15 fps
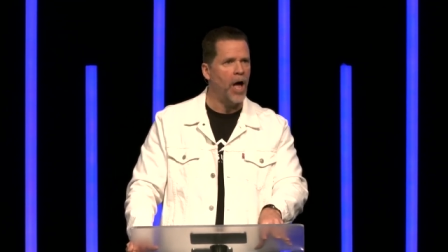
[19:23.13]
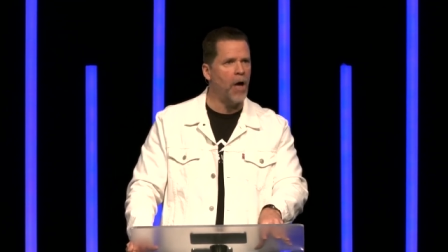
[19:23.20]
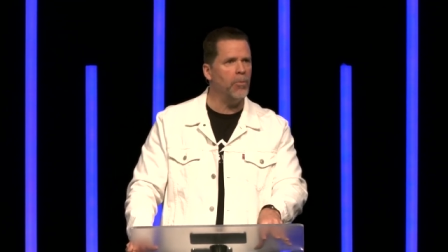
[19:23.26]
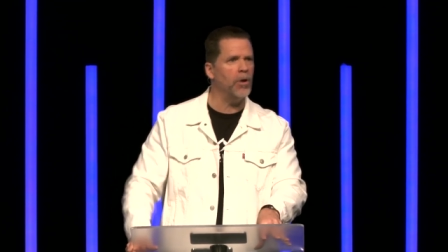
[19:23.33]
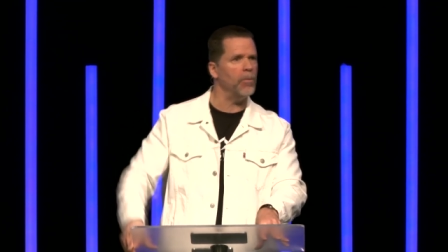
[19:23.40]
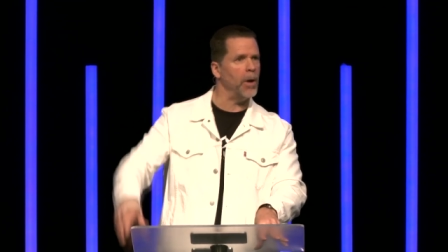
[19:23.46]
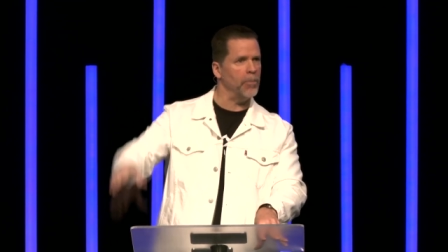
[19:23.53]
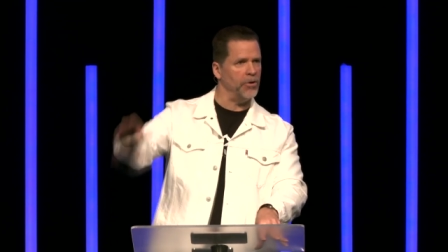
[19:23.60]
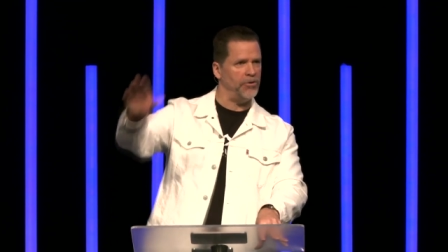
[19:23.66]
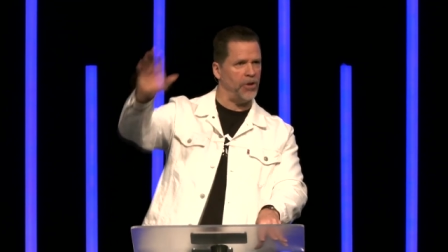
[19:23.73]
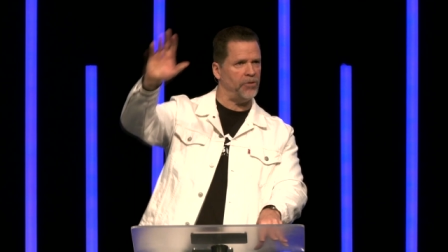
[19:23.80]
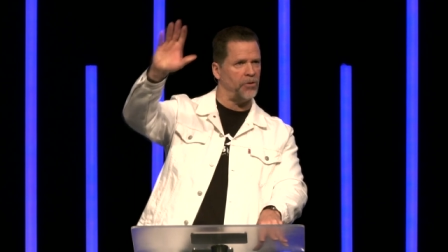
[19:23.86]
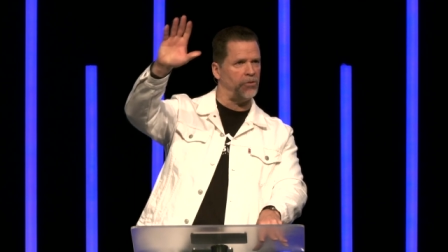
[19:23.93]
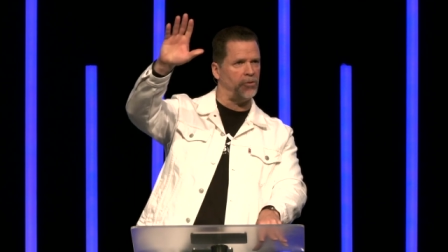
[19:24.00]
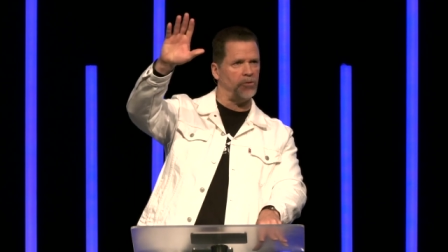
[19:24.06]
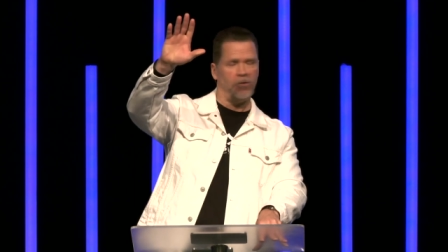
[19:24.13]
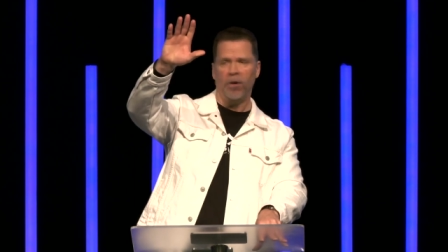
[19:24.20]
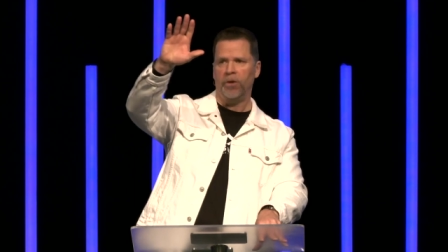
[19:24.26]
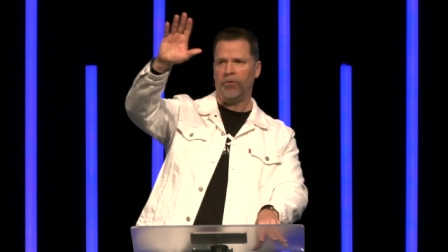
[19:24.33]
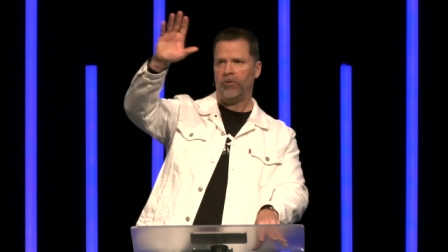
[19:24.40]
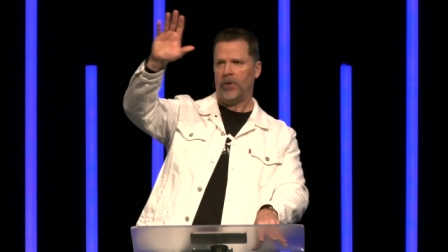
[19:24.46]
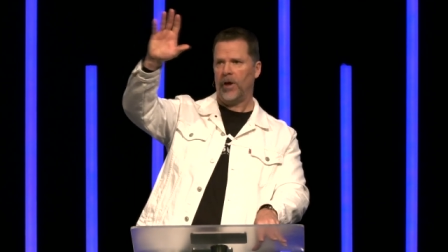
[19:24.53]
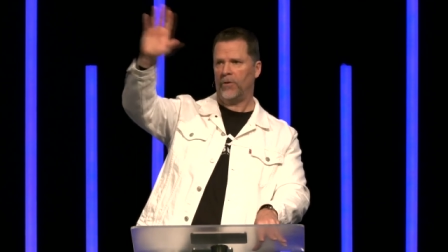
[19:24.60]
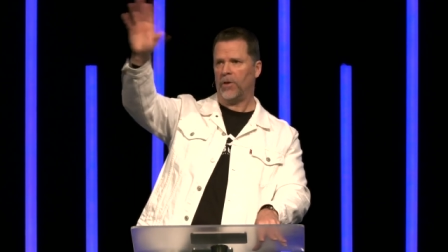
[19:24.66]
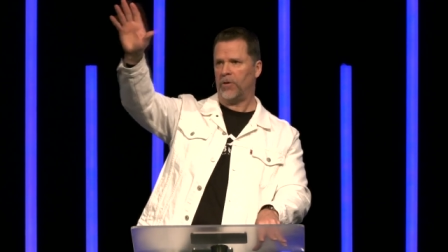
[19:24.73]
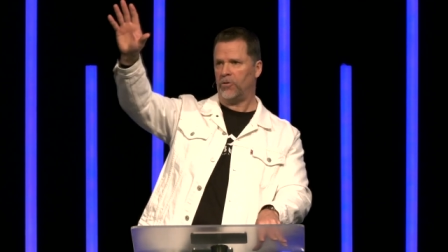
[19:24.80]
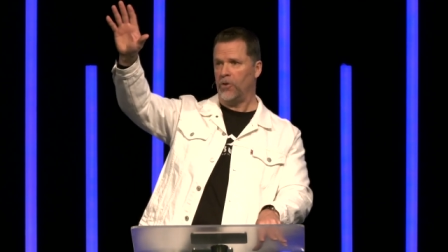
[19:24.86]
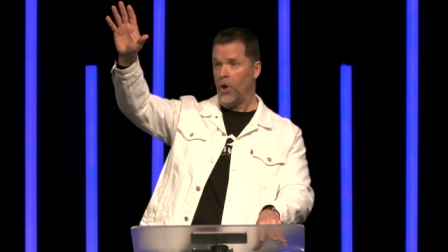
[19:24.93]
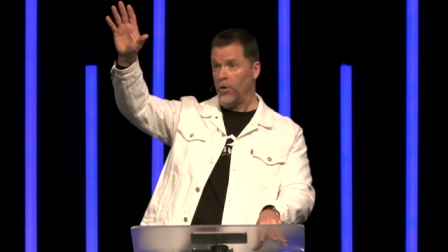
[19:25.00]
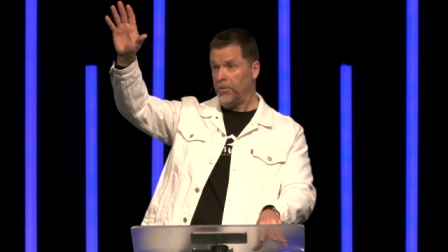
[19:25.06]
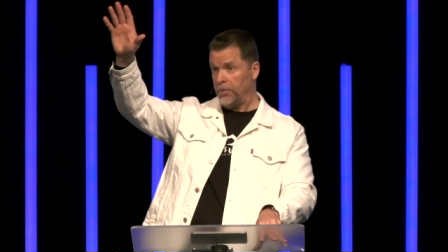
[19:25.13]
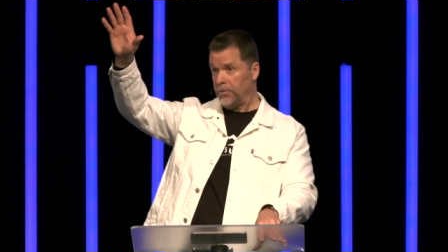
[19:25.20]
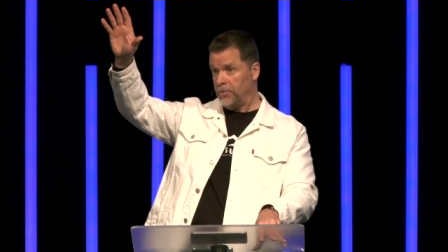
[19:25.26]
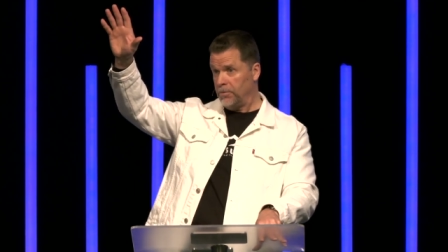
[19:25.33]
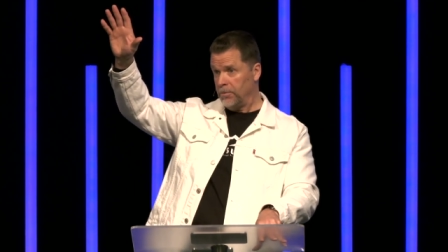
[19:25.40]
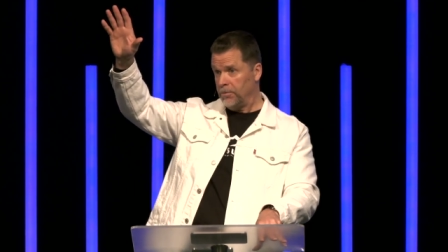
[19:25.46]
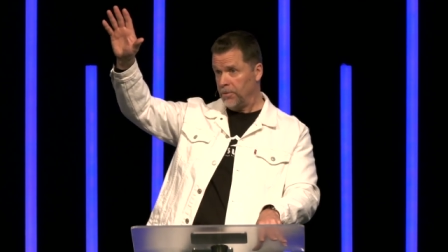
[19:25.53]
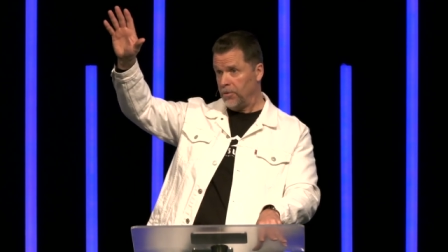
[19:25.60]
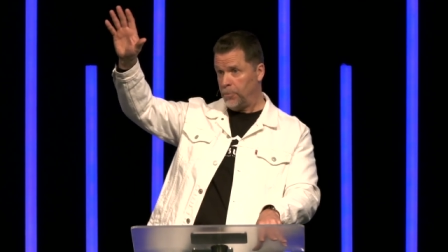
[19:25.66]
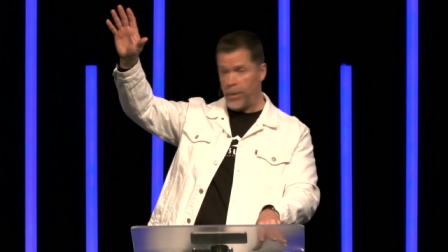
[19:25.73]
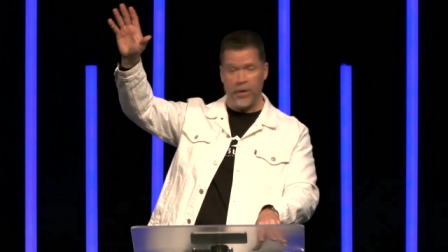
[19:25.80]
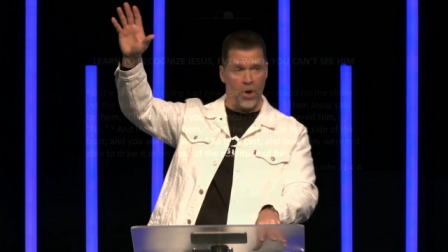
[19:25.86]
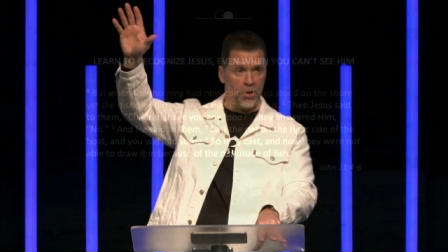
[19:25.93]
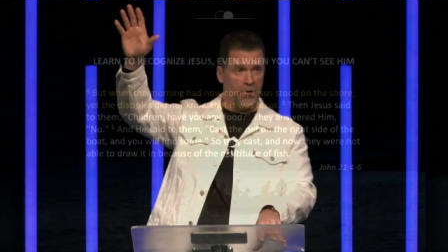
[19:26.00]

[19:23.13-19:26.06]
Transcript: How many remember Jesus is, is, has, known to, has been